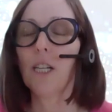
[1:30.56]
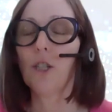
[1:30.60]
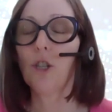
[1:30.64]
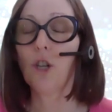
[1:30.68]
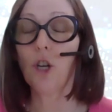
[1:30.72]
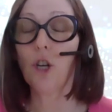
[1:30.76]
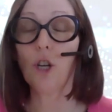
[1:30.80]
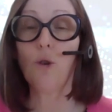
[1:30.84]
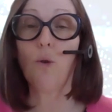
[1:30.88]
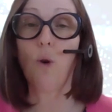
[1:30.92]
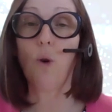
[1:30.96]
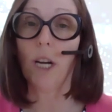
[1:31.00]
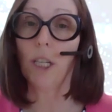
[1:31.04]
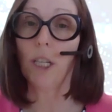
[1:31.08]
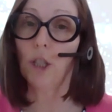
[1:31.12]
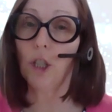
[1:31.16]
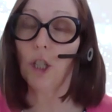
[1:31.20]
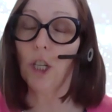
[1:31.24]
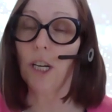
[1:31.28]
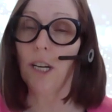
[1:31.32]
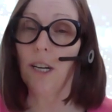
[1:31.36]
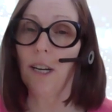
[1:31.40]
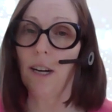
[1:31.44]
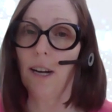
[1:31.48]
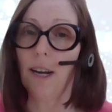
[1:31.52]
a good
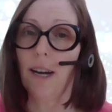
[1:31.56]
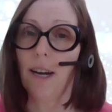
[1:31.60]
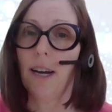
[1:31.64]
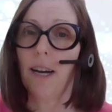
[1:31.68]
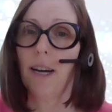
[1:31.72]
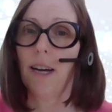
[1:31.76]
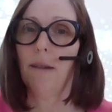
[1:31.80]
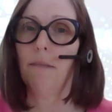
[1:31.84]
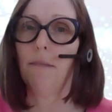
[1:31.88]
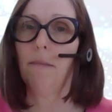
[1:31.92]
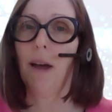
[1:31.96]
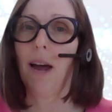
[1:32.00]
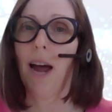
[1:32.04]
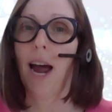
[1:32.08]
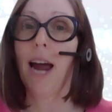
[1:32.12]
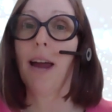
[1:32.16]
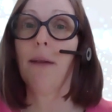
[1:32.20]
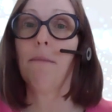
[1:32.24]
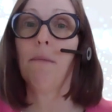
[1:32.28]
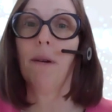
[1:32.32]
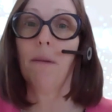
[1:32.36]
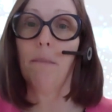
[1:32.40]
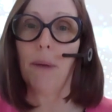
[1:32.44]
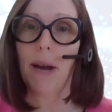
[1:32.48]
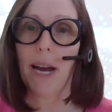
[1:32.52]
question.
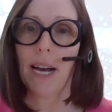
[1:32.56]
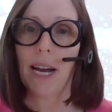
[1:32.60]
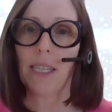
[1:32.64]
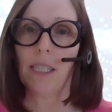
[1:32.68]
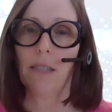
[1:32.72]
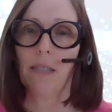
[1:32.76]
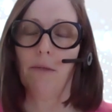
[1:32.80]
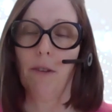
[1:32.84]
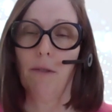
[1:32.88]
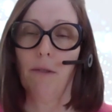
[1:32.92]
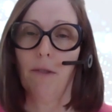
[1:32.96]
I'm a passive